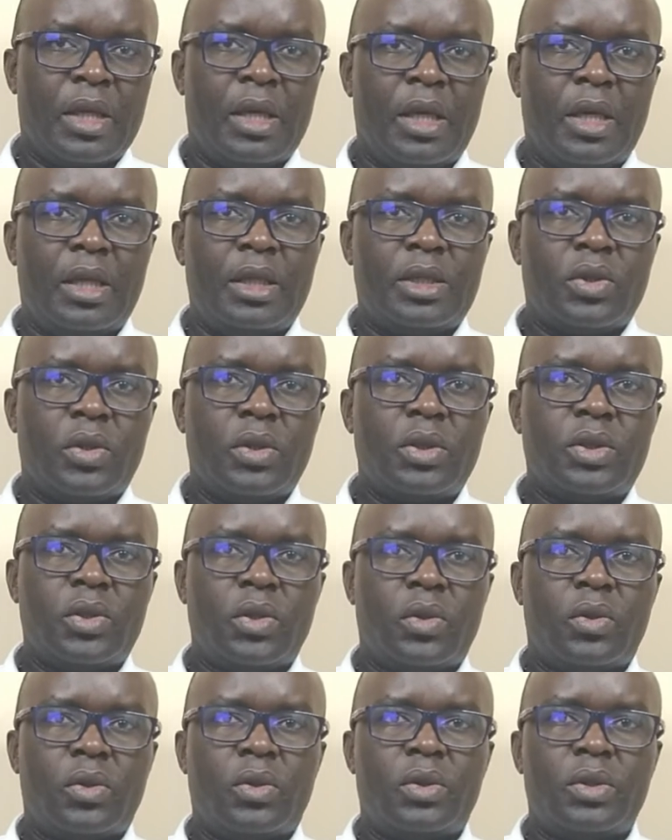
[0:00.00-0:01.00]
He is
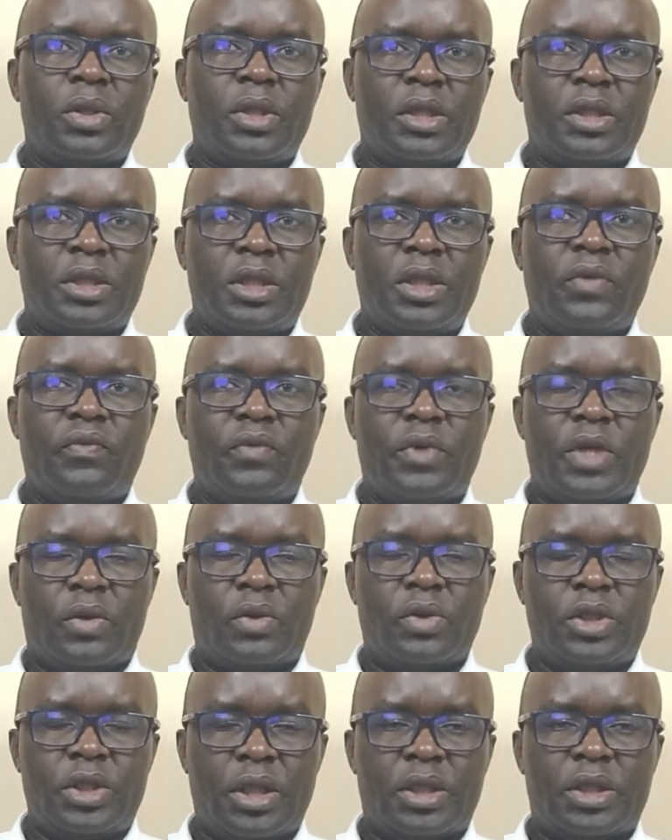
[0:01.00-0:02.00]
also the chief
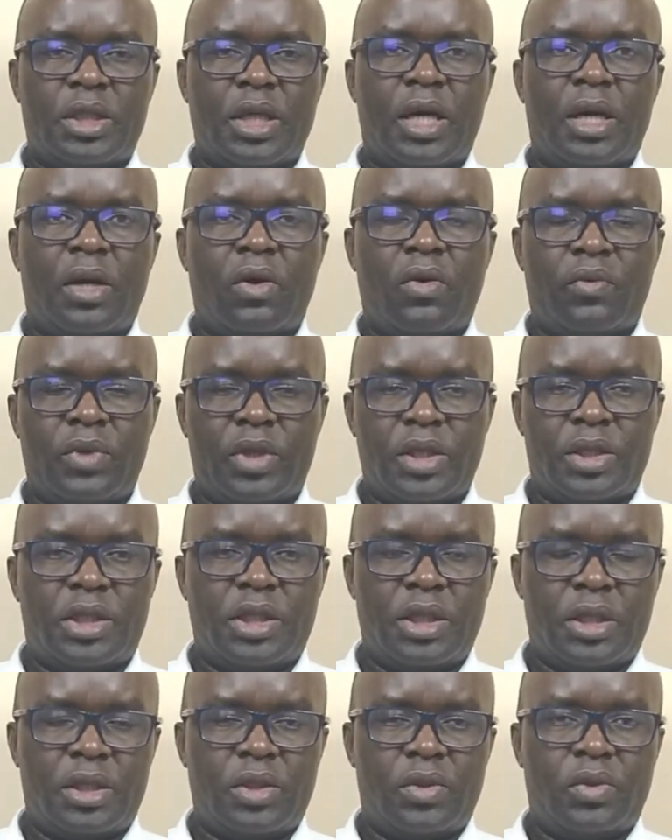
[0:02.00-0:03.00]
negotiator of the
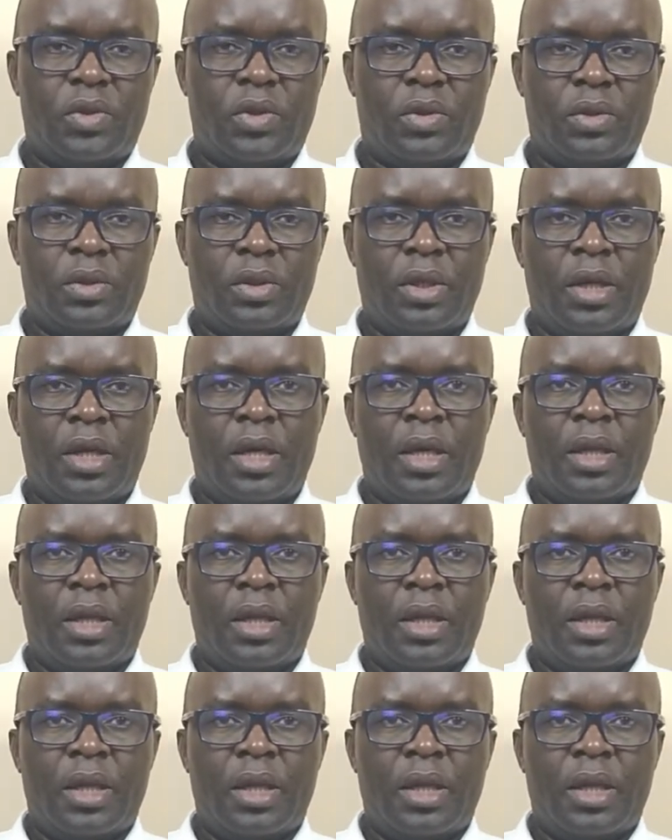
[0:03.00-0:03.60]
trade union.